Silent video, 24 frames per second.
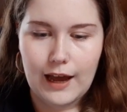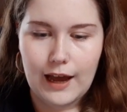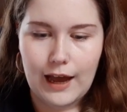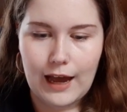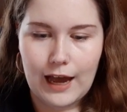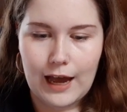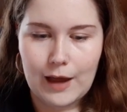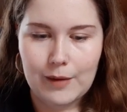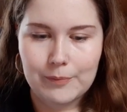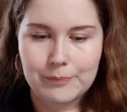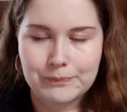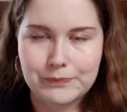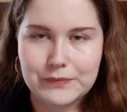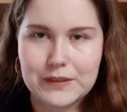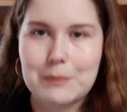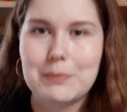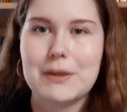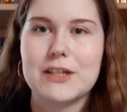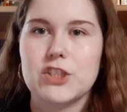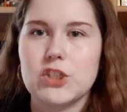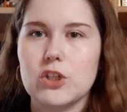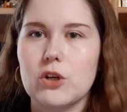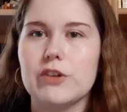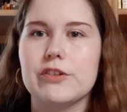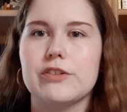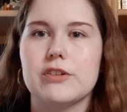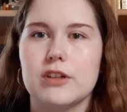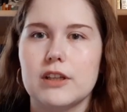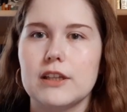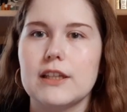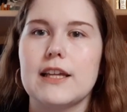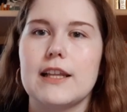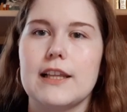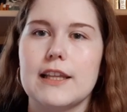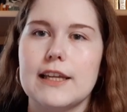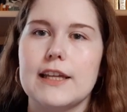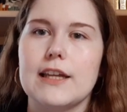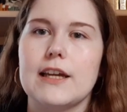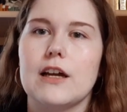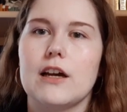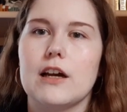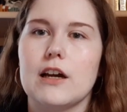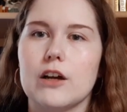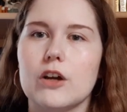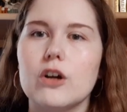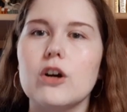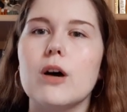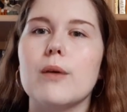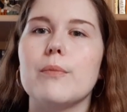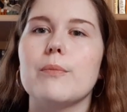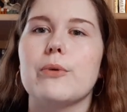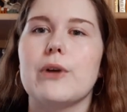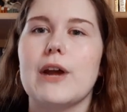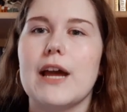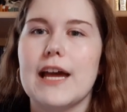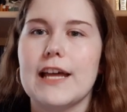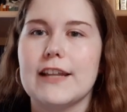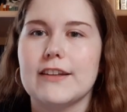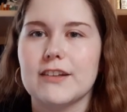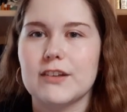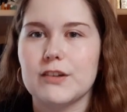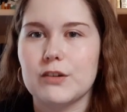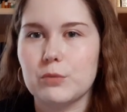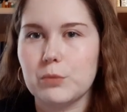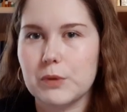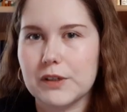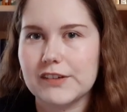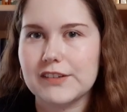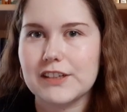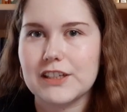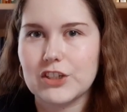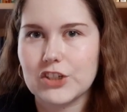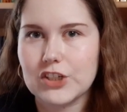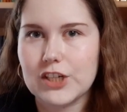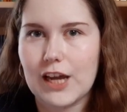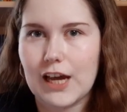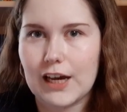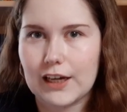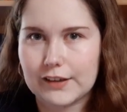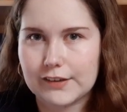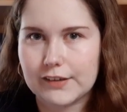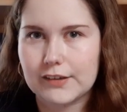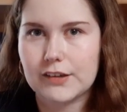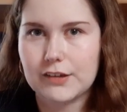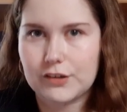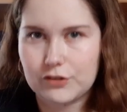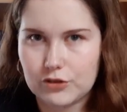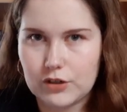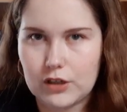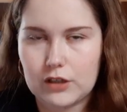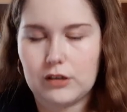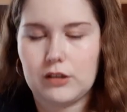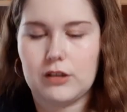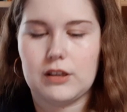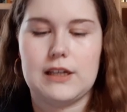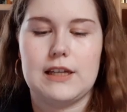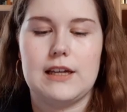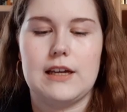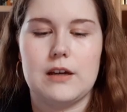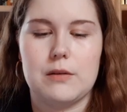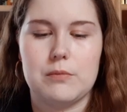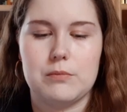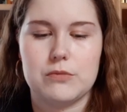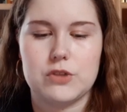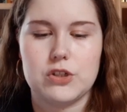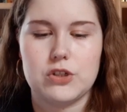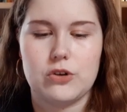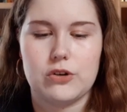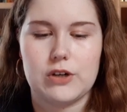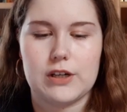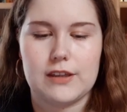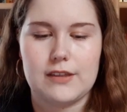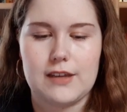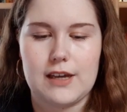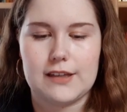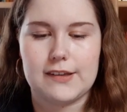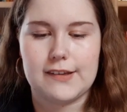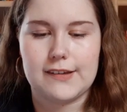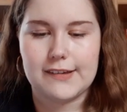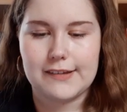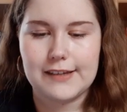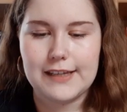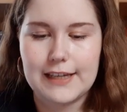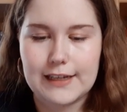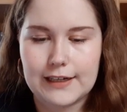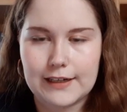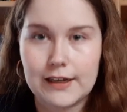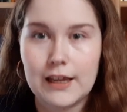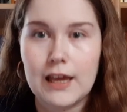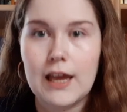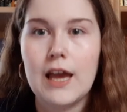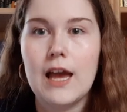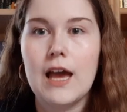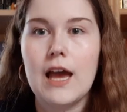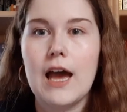Um, but she also clearly uh, comprehends Whiskey Jack's struggle um, during that scene.